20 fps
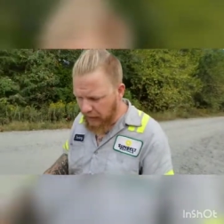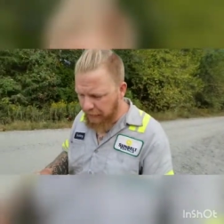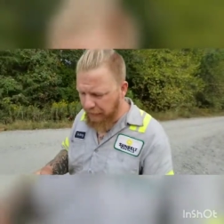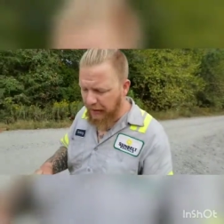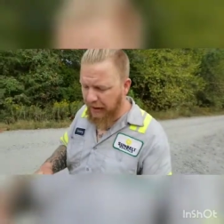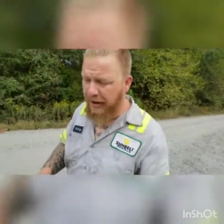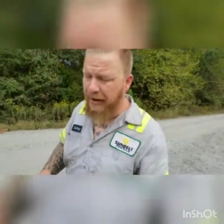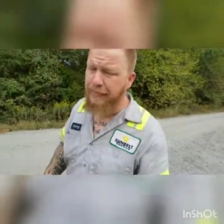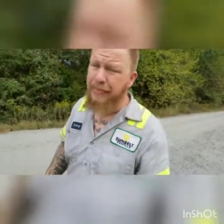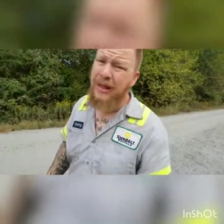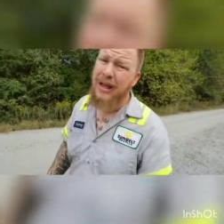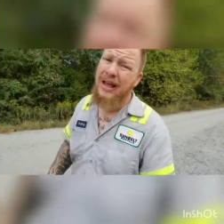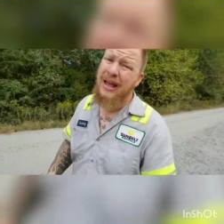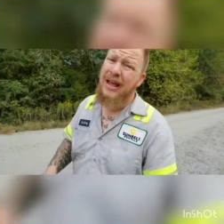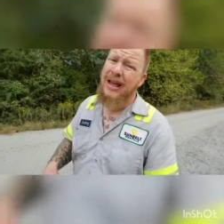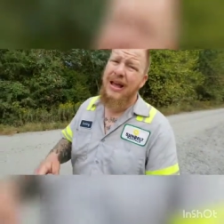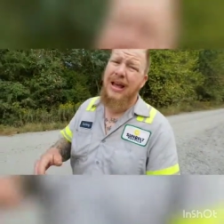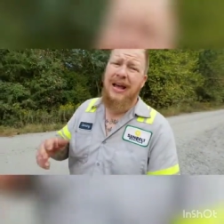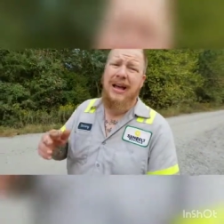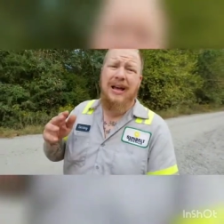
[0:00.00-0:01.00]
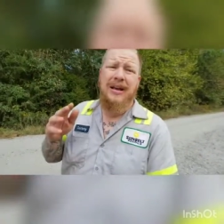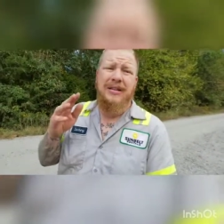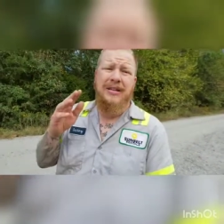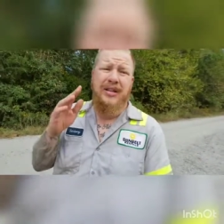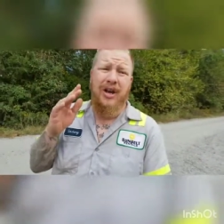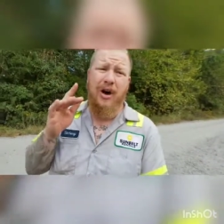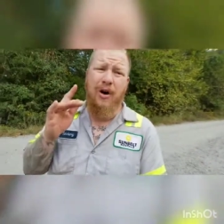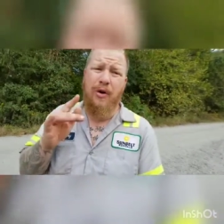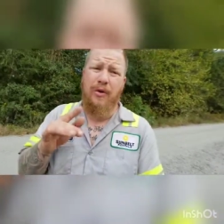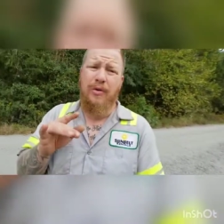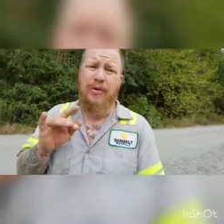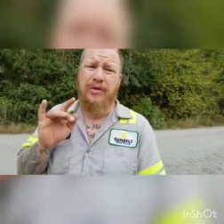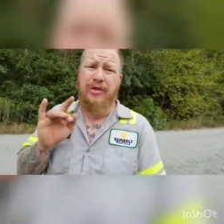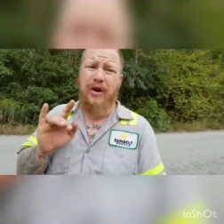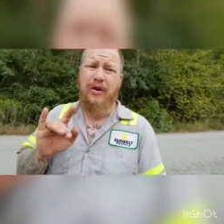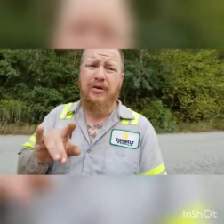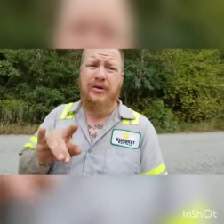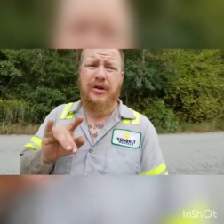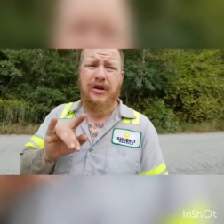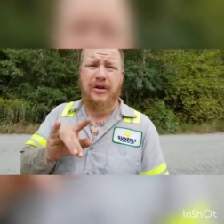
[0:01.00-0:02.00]
But So
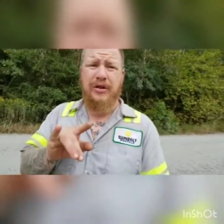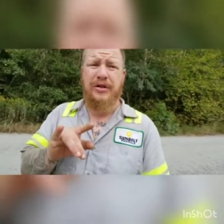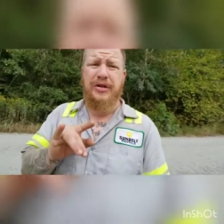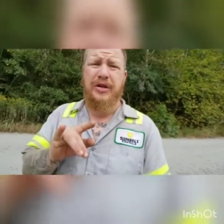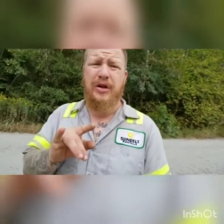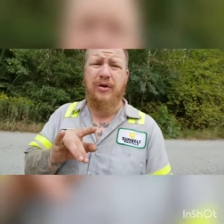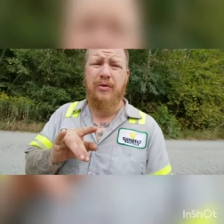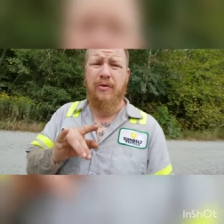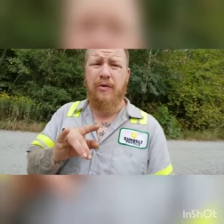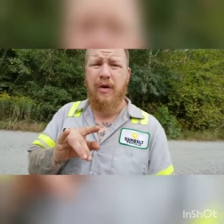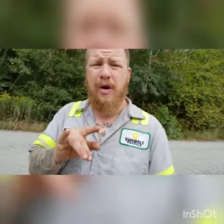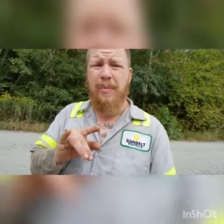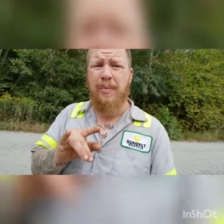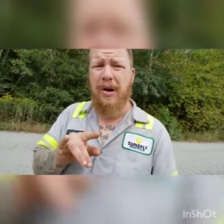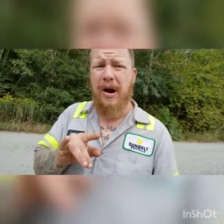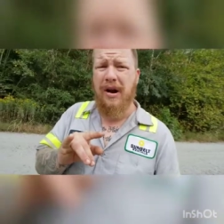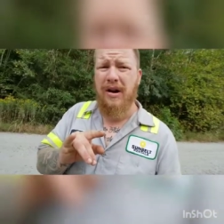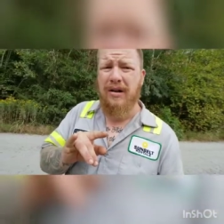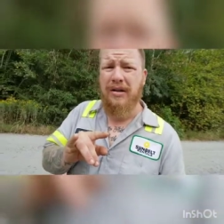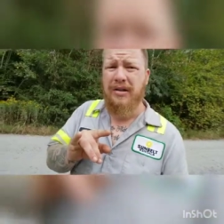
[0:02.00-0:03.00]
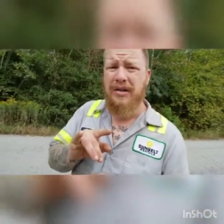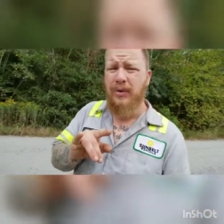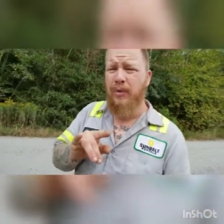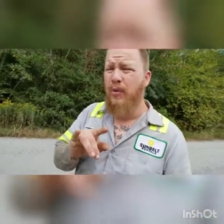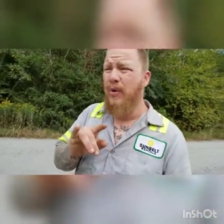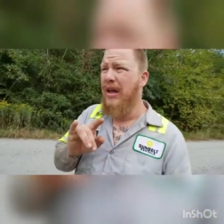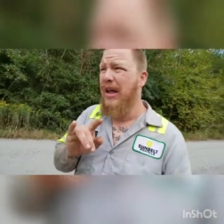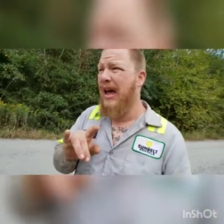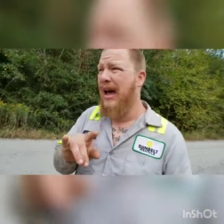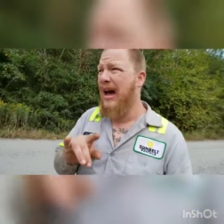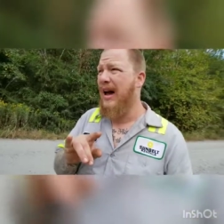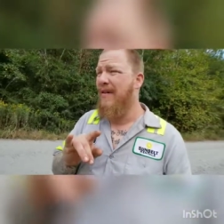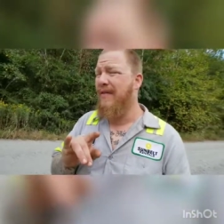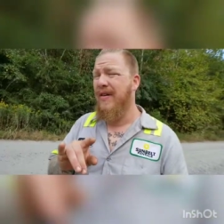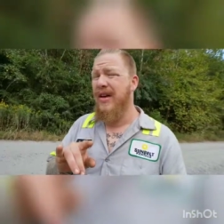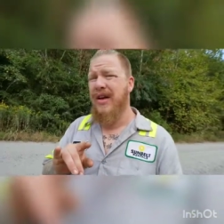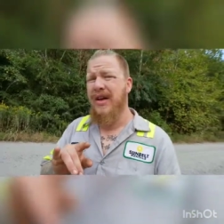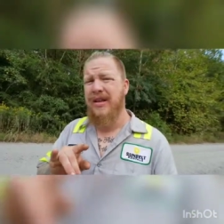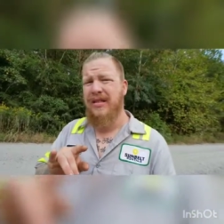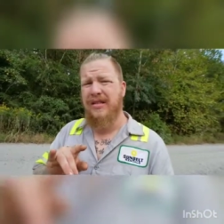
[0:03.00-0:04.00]
those are the two repairs we have
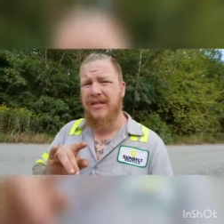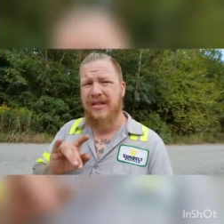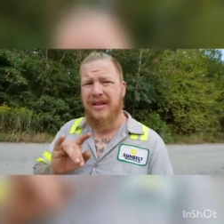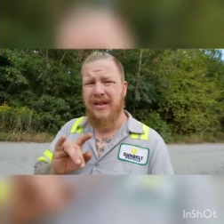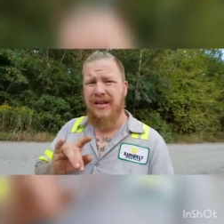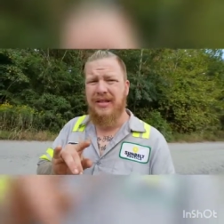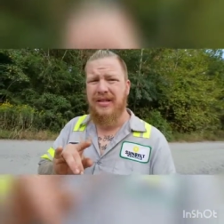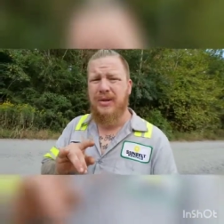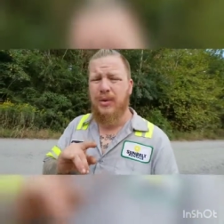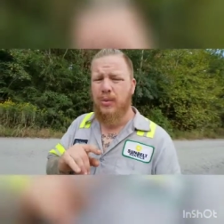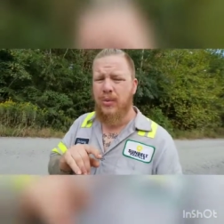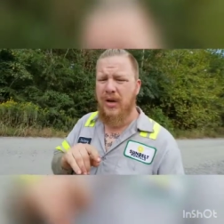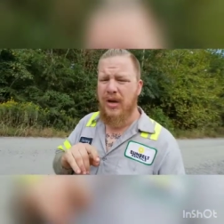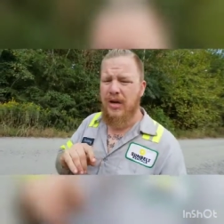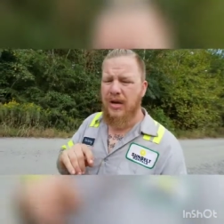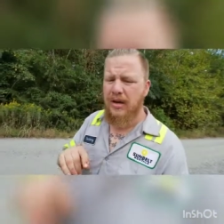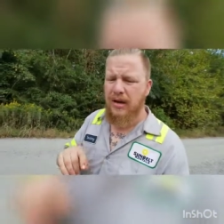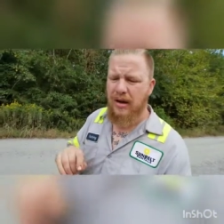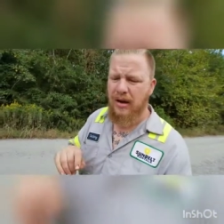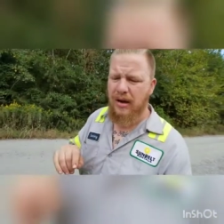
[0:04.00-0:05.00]
in this week.